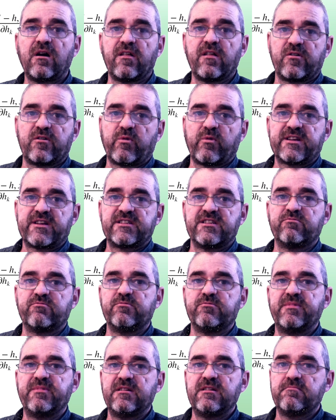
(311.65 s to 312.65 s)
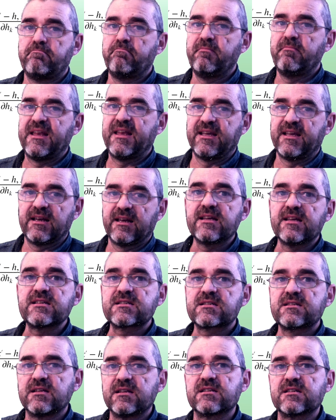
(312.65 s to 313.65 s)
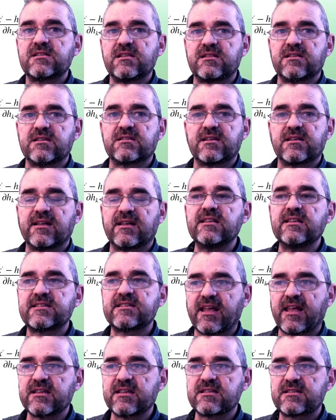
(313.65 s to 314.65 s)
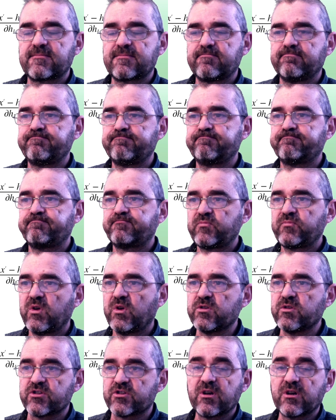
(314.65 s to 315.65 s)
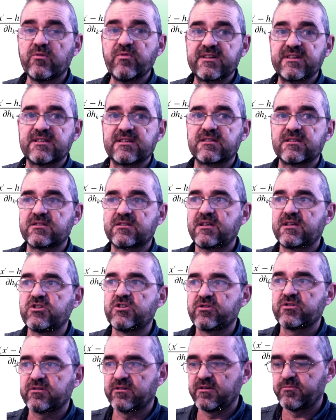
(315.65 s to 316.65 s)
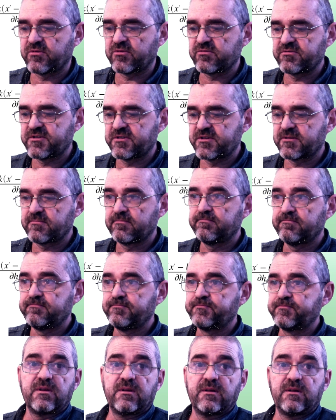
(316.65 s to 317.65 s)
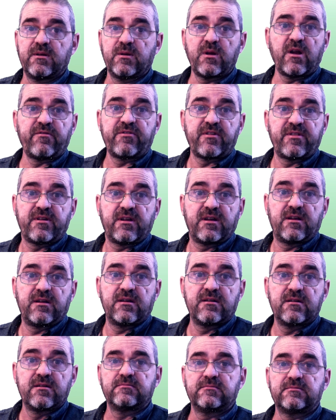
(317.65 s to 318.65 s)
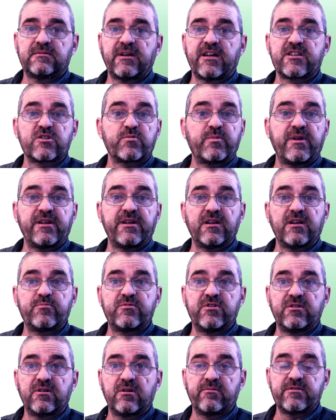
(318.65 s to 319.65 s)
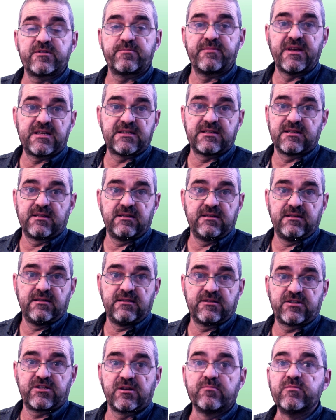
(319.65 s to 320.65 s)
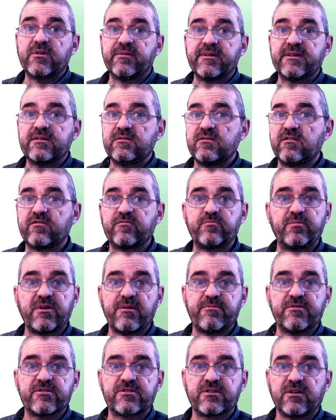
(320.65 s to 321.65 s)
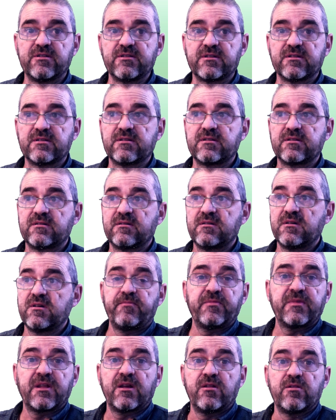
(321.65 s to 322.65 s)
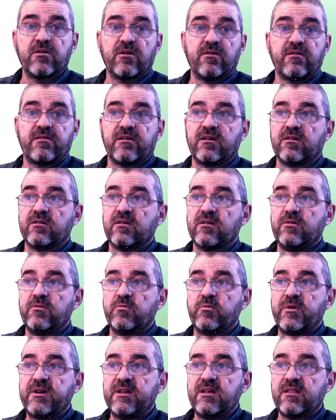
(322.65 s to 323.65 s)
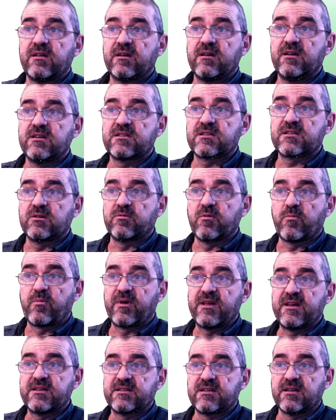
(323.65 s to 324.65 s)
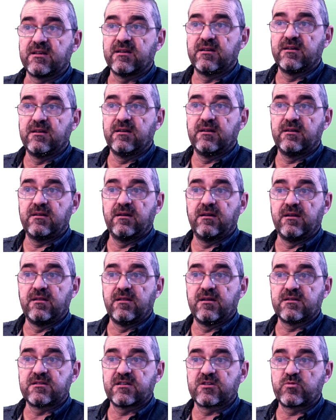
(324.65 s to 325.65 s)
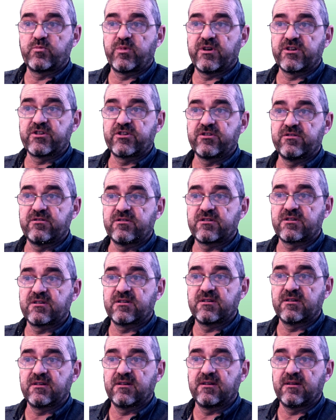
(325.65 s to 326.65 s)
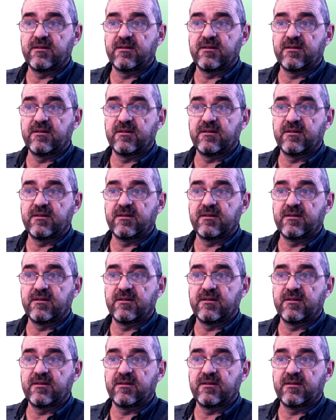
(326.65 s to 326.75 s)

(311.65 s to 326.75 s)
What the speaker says: Otherwise, it would be meaningless in a statistical sense. Good, so this is a stationary process. Everything I explained up to now is basically a summary of previous content. The only thing we need is replacing in these expressions